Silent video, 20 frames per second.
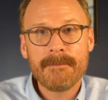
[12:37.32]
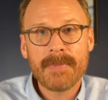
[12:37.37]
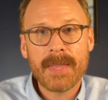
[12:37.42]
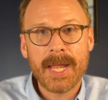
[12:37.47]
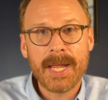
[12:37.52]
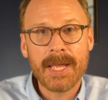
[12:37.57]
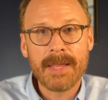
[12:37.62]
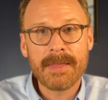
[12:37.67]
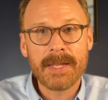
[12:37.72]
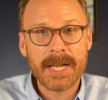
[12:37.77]

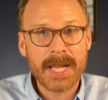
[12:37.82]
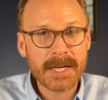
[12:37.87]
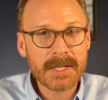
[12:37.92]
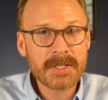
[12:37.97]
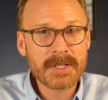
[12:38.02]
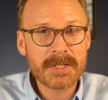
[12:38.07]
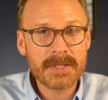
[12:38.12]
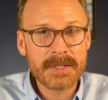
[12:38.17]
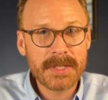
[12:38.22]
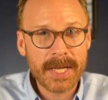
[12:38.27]
And the
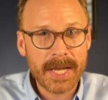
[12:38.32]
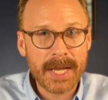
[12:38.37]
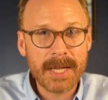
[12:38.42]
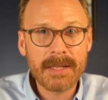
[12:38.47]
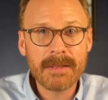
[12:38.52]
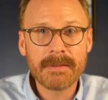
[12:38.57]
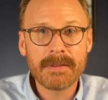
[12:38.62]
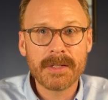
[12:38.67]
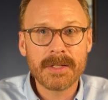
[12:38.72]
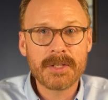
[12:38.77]
next day,
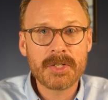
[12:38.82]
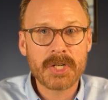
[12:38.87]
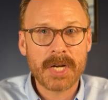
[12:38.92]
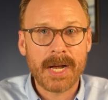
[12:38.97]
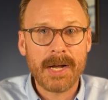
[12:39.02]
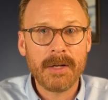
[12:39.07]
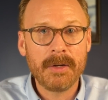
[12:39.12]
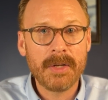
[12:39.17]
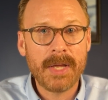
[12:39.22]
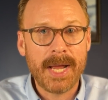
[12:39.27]
the
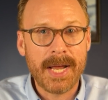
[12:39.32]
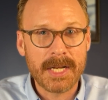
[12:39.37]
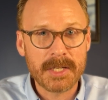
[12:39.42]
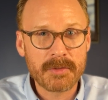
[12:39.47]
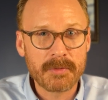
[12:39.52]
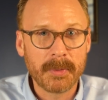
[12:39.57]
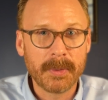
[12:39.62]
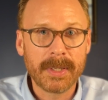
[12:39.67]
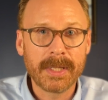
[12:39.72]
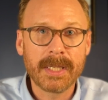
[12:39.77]
child asked
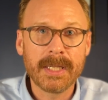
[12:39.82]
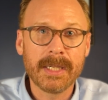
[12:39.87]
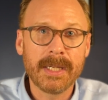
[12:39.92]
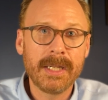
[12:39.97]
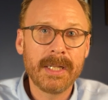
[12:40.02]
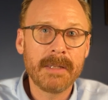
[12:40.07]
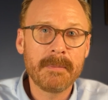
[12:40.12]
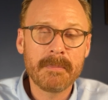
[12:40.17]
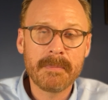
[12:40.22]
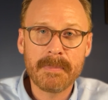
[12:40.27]
for it
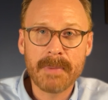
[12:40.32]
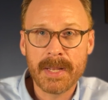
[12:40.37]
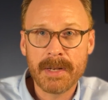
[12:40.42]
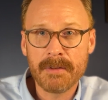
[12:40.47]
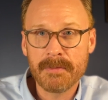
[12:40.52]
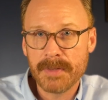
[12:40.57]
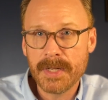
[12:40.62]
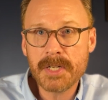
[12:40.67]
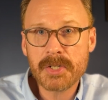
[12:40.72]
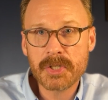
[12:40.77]
again. And
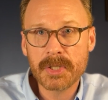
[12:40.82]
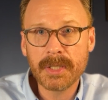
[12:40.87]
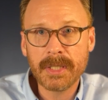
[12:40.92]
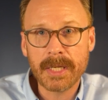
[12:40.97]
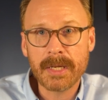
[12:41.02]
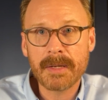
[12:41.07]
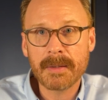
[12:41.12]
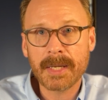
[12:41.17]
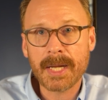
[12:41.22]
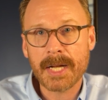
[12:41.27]

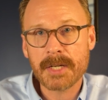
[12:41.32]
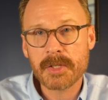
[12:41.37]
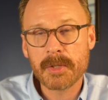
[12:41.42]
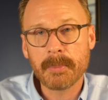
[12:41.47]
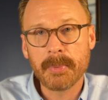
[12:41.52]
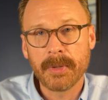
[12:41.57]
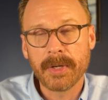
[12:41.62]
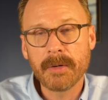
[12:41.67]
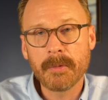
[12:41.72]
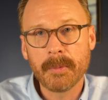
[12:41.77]
eventually it got to the
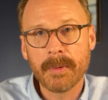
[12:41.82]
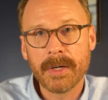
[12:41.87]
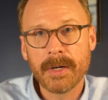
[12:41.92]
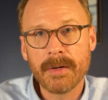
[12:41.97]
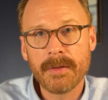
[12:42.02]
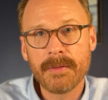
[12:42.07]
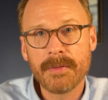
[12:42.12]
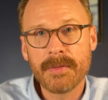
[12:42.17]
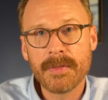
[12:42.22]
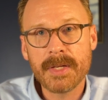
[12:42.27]
point where
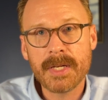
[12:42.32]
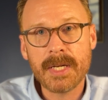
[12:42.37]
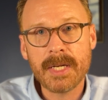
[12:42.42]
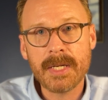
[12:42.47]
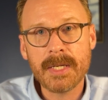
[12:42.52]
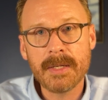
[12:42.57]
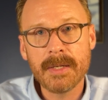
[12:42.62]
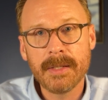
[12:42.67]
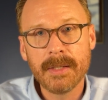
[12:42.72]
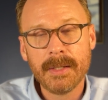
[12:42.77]

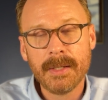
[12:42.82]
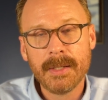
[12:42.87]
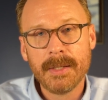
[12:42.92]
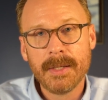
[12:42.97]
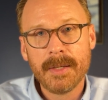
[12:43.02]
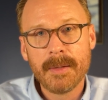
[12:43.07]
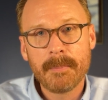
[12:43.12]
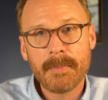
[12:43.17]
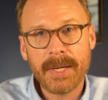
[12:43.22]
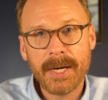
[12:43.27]
the
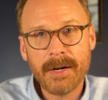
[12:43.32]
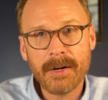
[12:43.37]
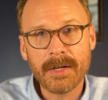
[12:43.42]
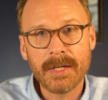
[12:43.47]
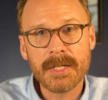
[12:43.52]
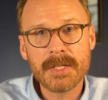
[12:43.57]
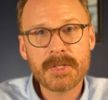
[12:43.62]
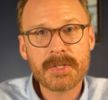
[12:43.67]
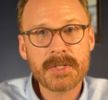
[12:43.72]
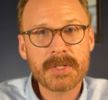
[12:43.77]

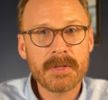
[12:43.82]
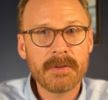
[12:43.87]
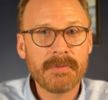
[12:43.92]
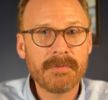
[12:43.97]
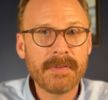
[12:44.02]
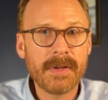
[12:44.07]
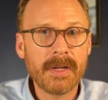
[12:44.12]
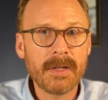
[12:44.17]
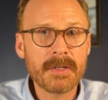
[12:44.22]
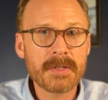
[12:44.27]
parents
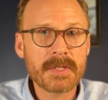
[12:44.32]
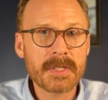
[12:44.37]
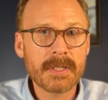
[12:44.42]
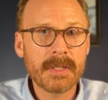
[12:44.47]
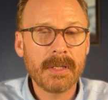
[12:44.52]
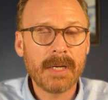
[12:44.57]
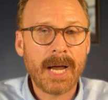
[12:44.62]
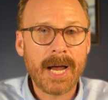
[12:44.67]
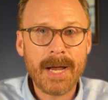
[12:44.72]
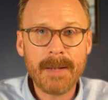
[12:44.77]
felt
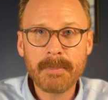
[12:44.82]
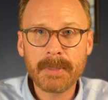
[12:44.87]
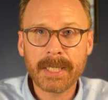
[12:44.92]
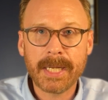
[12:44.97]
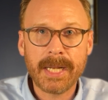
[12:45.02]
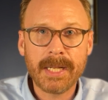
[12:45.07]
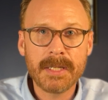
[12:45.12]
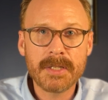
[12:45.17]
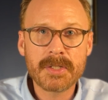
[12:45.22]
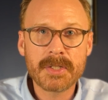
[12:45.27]

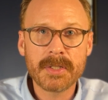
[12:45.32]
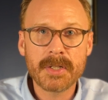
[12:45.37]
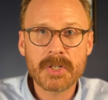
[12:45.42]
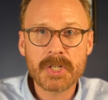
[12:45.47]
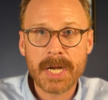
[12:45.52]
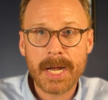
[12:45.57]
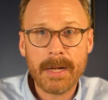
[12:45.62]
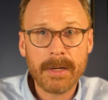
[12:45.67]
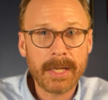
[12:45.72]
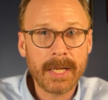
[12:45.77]
obligated to the
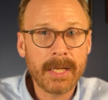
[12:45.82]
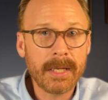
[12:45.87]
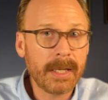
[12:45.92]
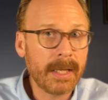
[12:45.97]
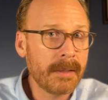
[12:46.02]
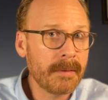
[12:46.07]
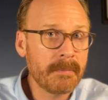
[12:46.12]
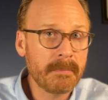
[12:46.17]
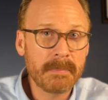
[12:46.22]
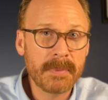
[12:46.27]
child.
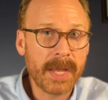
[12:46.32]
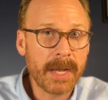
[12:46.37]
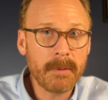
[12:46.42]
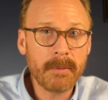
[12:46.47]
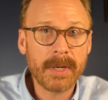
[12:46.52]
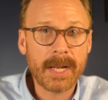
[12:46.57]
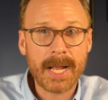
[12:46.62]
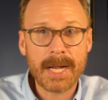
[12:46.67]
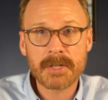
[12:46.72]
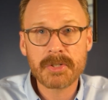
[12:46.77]
And they
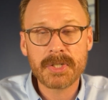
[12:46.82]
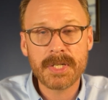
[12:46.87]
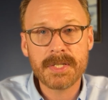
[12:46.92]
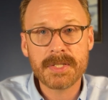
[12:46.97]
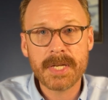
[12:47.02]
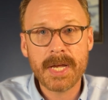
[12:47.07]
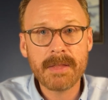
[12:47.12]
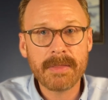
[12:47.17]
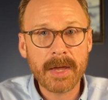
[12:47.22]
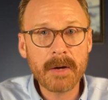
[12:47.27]
would actually
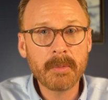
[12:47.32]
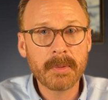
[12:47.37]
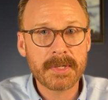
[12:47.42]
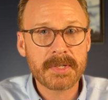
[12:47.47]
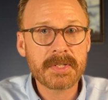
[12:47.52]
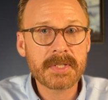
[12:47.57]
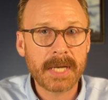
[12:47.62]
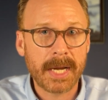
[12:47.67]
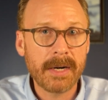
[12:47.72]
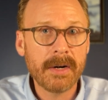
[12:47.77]
say they were
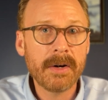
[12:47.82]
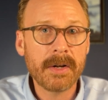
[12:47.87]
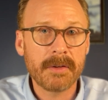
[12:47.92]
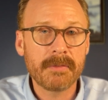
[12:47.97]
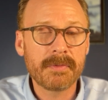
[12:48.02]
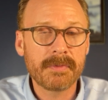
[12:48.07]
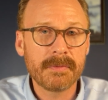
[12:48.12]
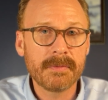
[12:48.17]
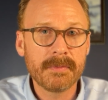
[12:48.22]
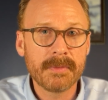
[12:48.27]
scared
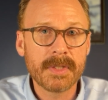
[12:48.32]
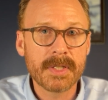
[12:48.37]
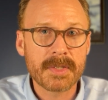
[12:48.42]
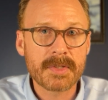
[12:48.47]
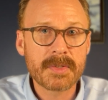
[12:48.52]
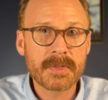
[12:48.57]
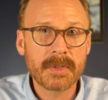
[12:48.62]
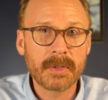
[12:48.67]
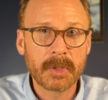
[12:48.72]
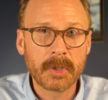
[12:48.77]
of
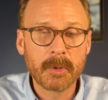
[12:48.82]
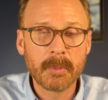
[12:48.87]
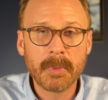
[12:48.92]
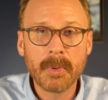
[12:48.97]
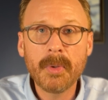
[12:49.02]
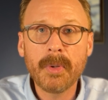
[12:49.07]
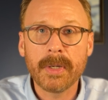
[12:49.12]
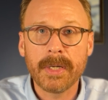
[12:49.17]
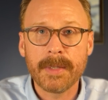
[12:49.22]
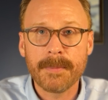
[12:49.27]
this little
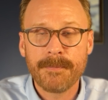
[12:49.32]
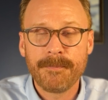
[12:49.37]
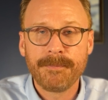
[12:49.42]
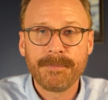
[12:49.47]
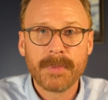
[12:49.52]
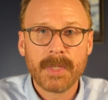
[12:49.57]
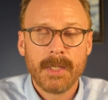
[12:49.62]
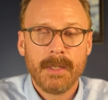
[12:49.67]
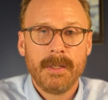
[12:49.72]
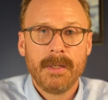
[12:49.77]
boy,
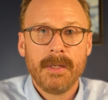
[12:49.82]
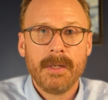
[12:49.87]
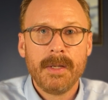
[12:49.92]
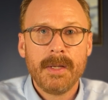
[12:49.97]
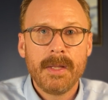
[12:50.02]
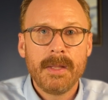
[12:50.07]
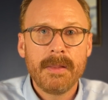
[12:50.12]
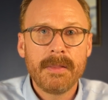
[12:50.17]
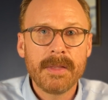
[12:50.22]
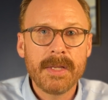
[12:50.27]

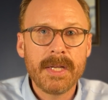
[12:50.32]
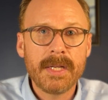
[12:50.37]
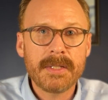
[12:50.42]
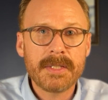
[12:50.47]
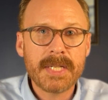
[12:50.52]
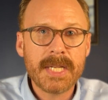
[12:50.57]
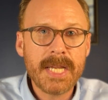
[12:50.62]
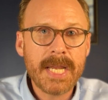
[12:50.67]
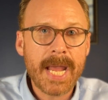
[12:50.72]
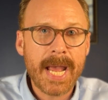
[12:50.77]
that
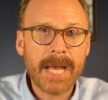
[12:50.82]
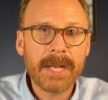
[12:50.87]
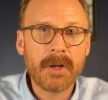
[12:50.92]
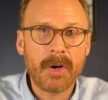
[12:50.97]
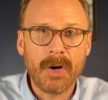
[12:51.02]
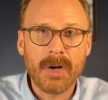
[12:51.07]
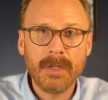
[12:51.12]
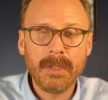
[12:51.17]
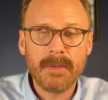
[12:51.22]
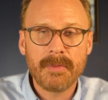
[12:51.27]
he had
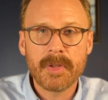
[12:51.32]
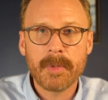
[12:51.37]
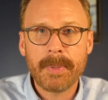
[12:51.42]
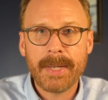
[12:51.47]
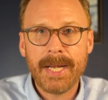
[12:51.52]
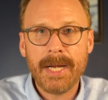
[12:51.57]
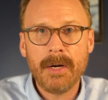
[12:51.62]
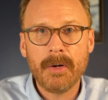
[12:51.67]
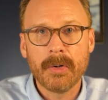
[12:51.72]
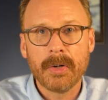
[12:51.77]
all of the
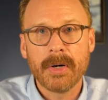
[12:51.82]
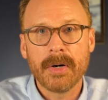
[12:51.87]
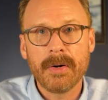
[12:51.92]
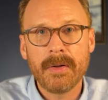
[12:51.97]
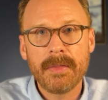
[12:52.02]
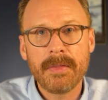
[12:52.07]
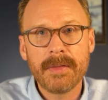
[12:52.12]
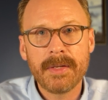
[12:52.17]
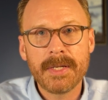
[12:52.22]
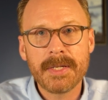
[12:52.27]
power,
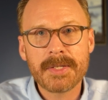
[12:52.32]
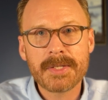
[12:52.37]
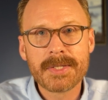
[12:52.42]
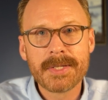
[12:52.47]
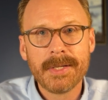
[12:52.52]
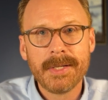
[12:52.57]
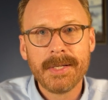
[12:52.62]
that